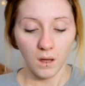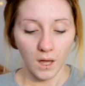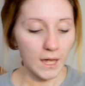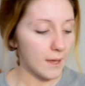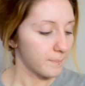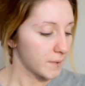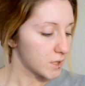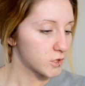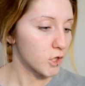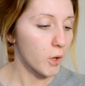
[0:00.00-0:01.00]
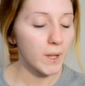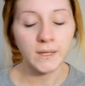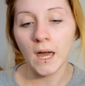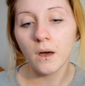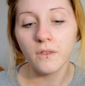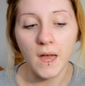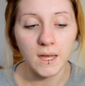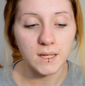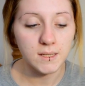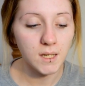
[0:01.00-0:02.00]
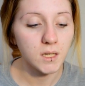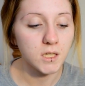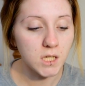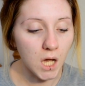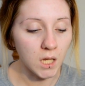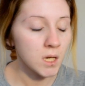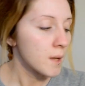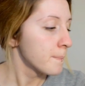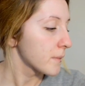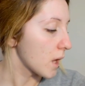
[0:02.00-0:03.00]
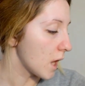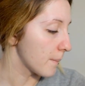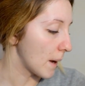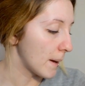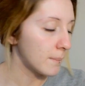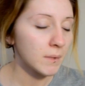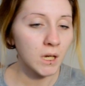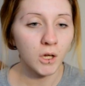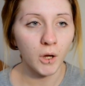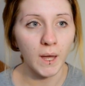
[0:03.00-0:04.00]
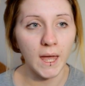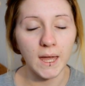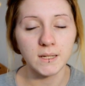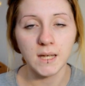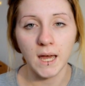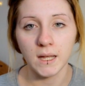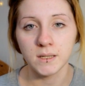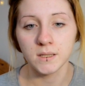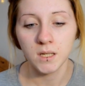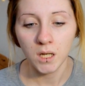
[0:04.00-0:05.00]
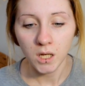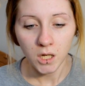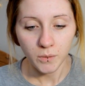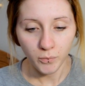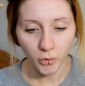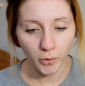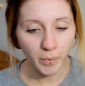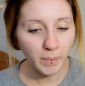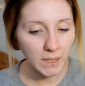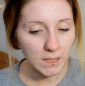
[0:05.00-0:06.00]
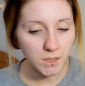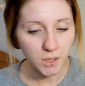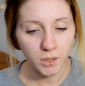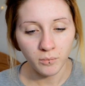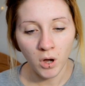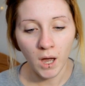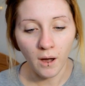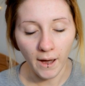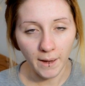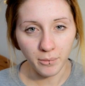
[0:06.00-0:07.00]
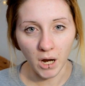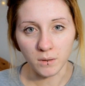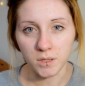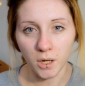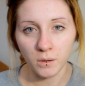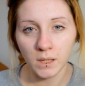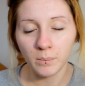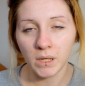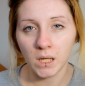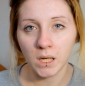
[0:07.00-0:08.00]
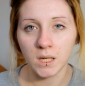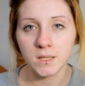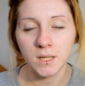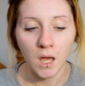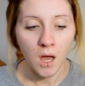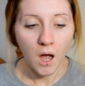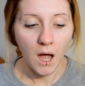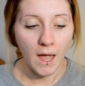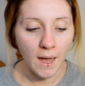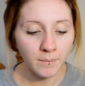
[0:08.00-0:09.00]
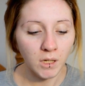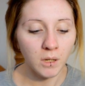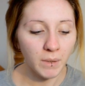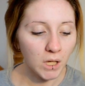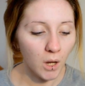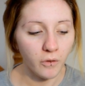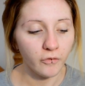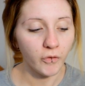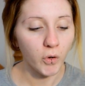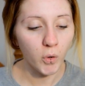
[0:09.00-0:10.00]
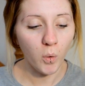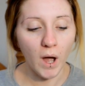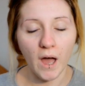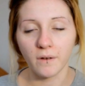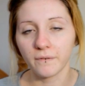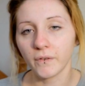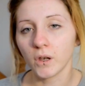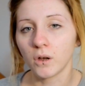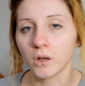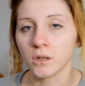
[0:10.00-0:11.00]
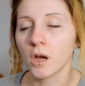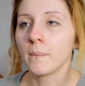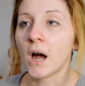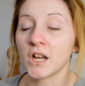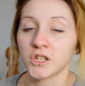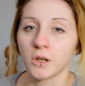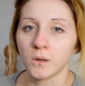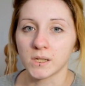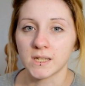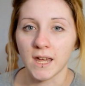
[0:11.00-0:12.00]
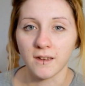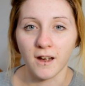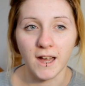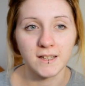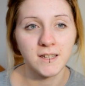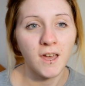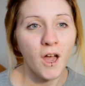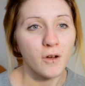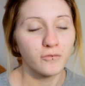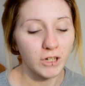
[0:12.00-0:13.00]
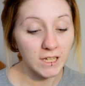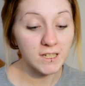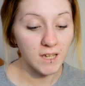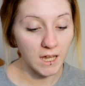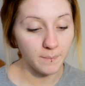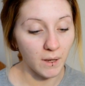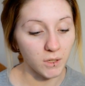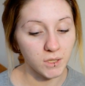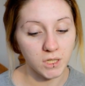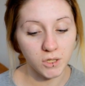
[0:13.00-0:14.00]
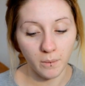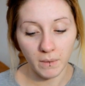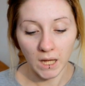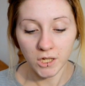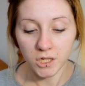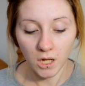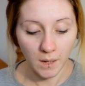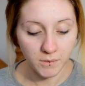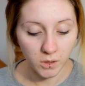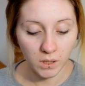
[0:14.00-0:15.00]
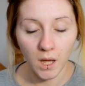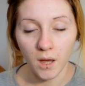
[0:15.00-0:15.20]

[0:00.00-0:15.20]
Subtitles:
Okay. So now that is done, I'm going to go ahead and probably do my eyebrows, only because I am going to be going for quite a full-on eyeshadow look today, guys. I'm really excited about using this combination. I'm doing